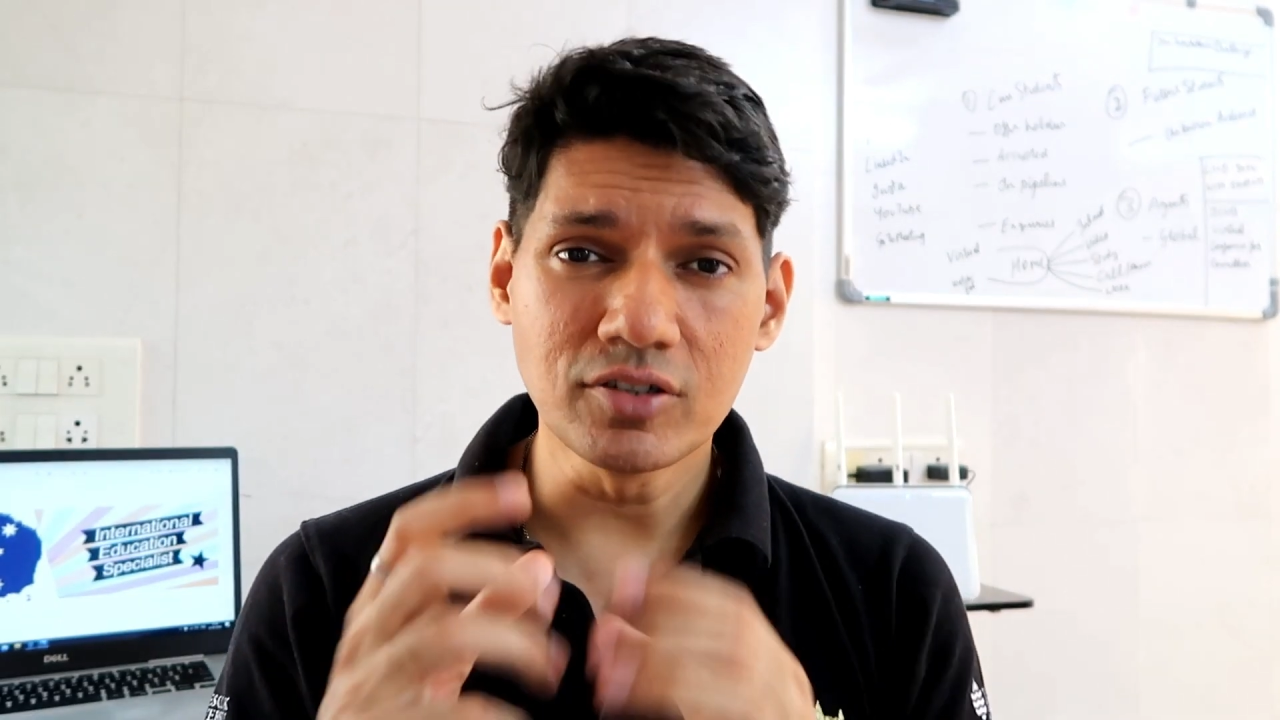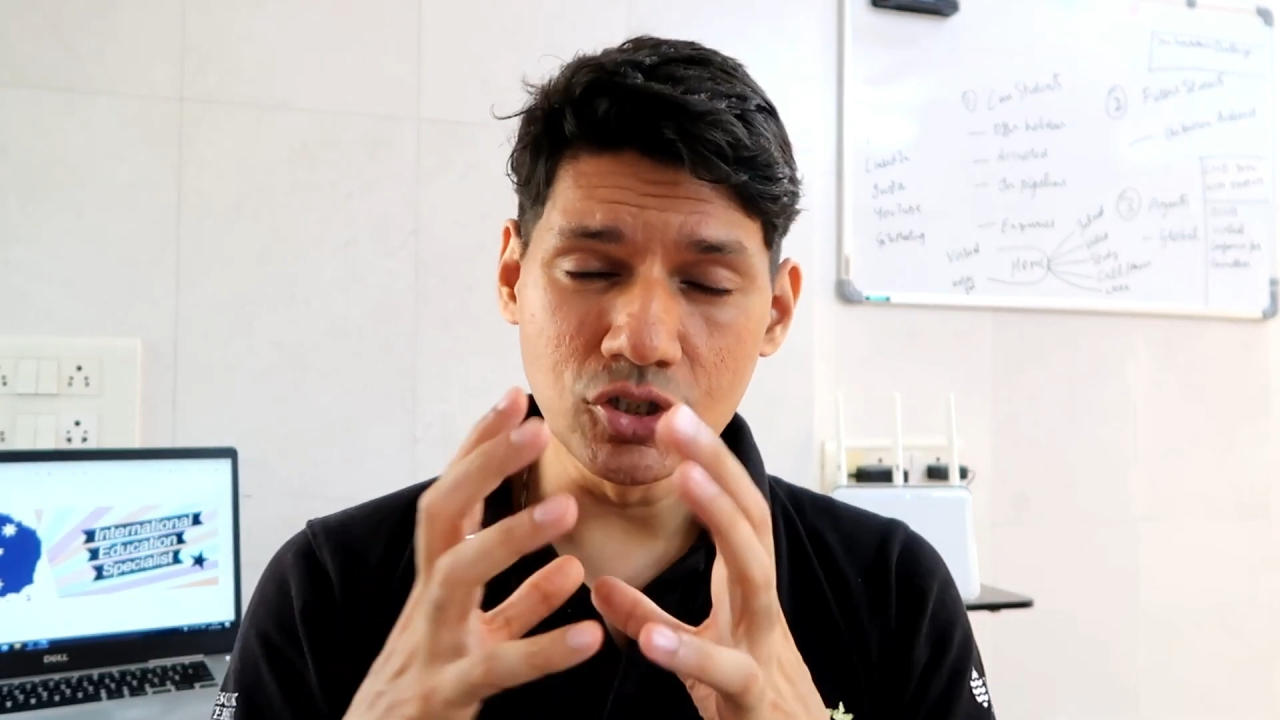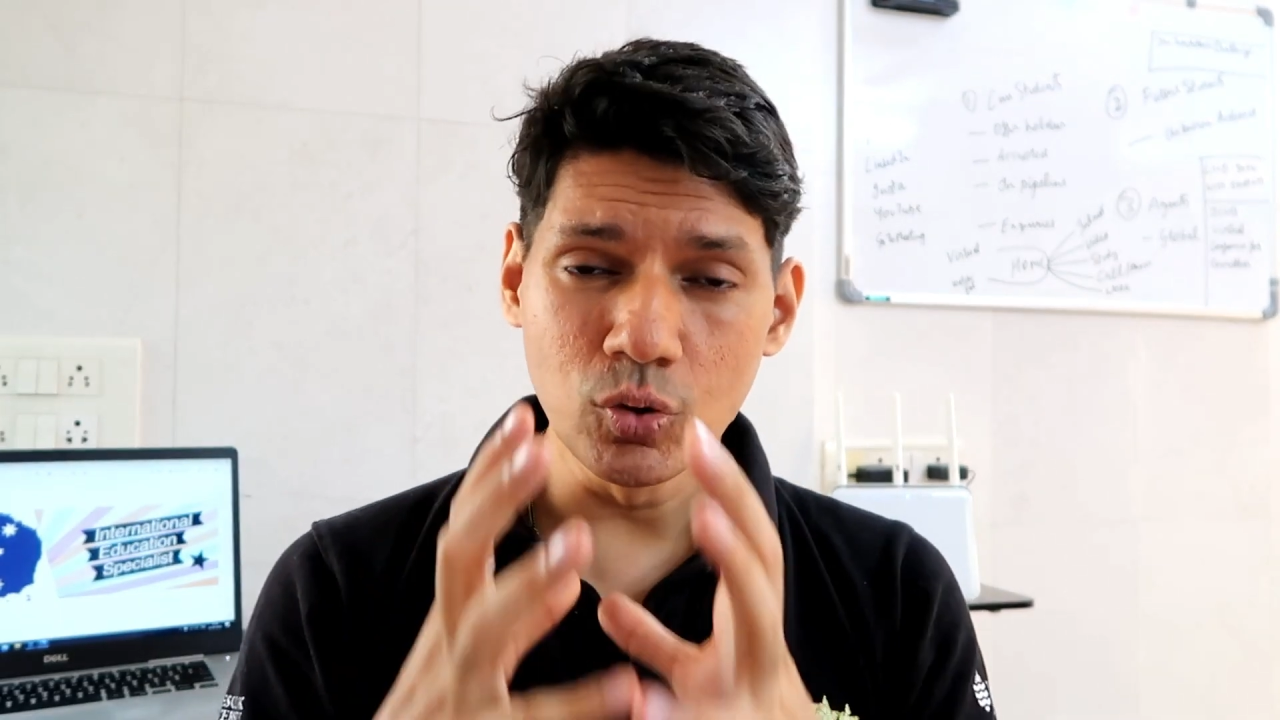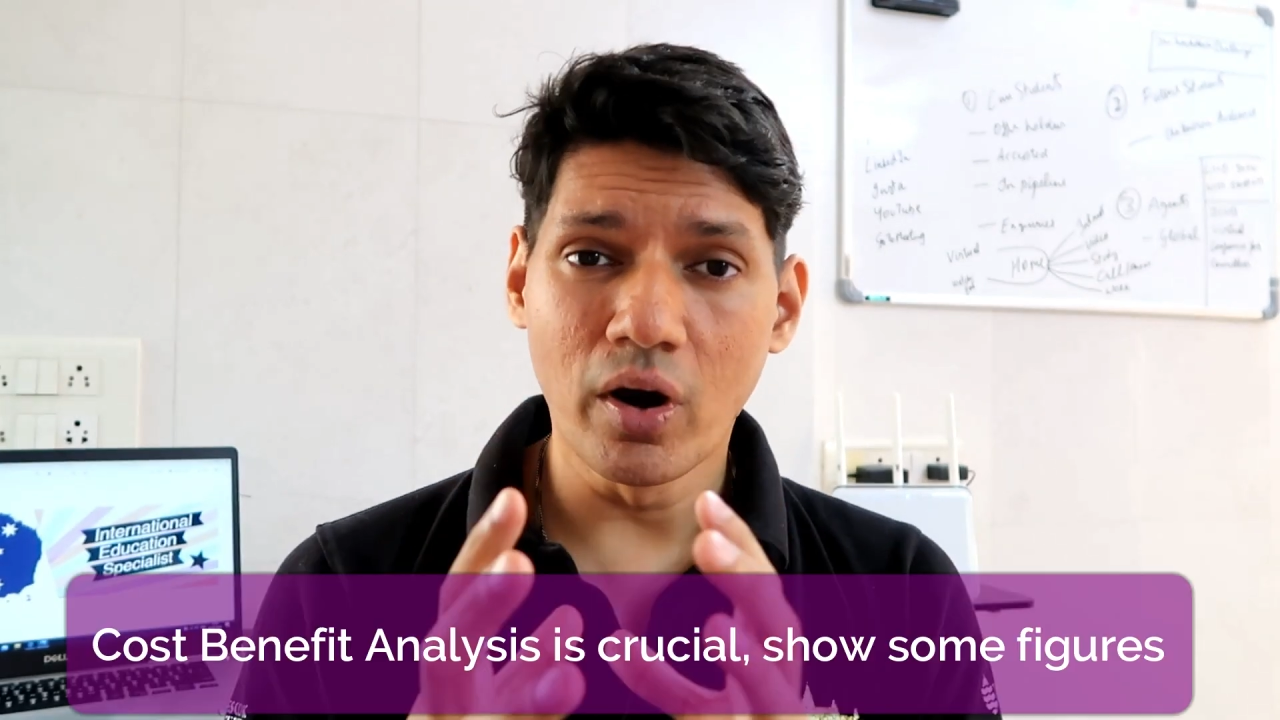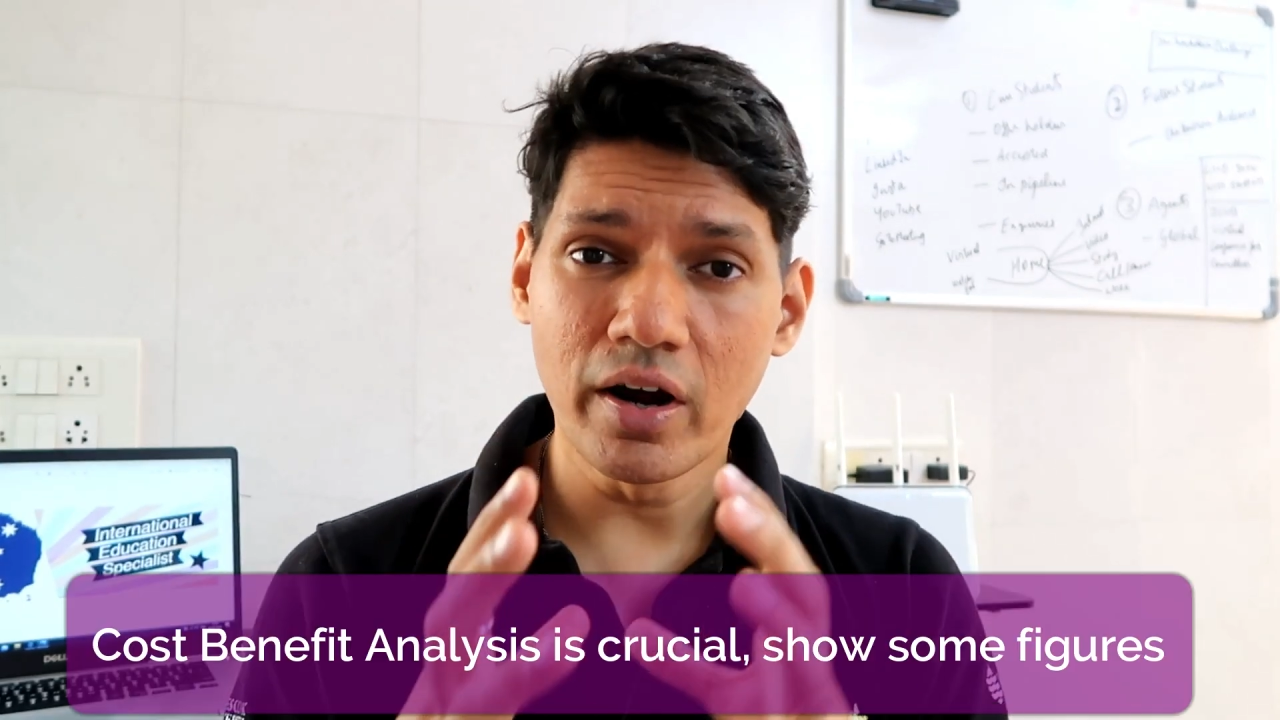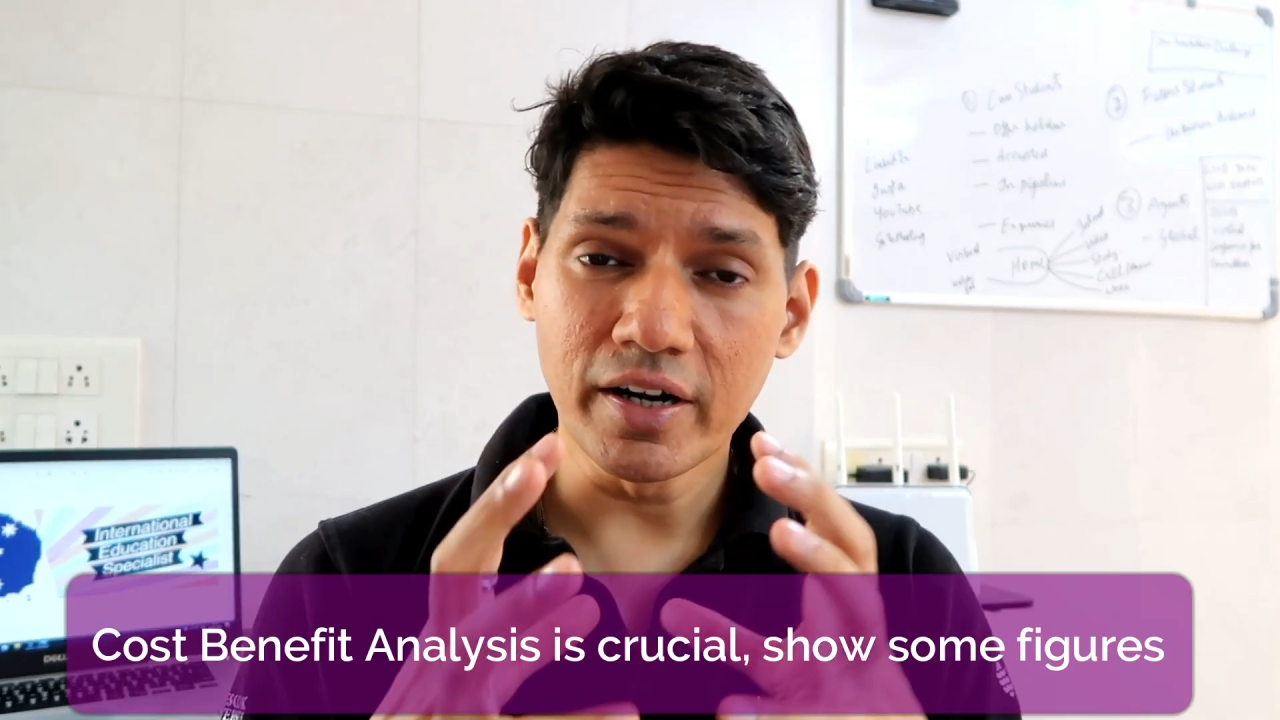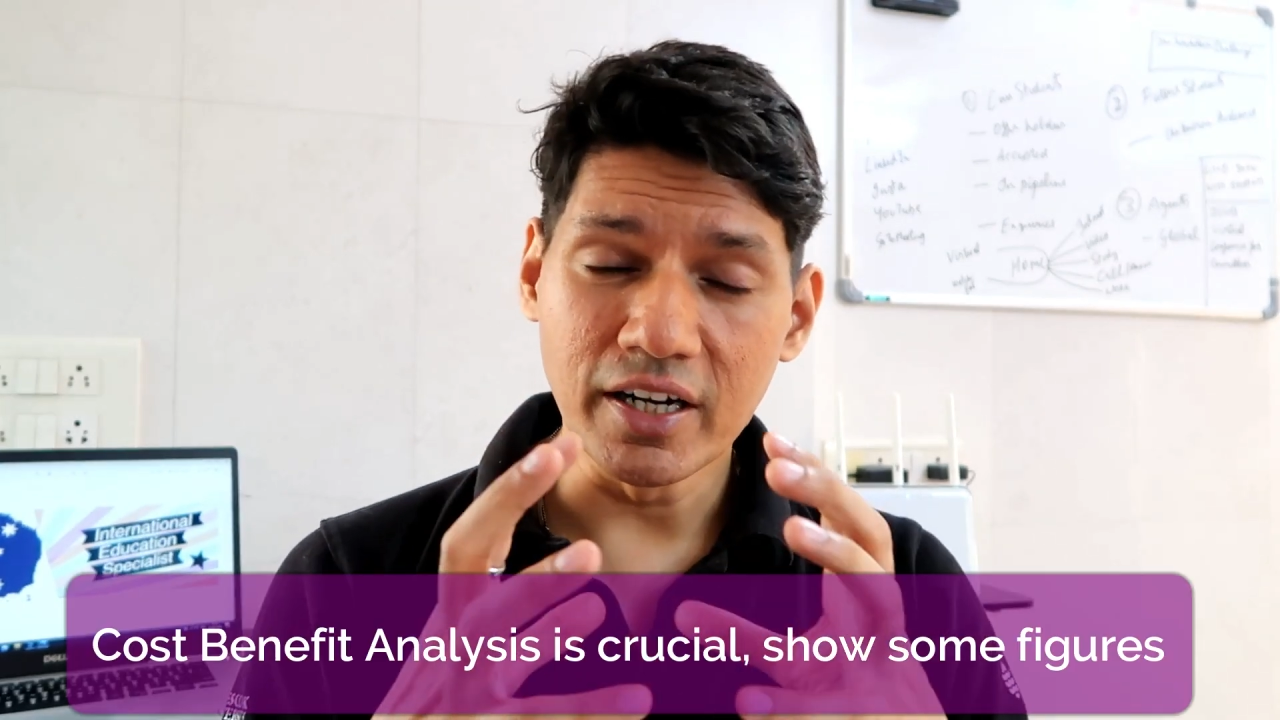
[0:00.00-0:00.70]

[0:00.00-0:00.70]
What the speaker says: you are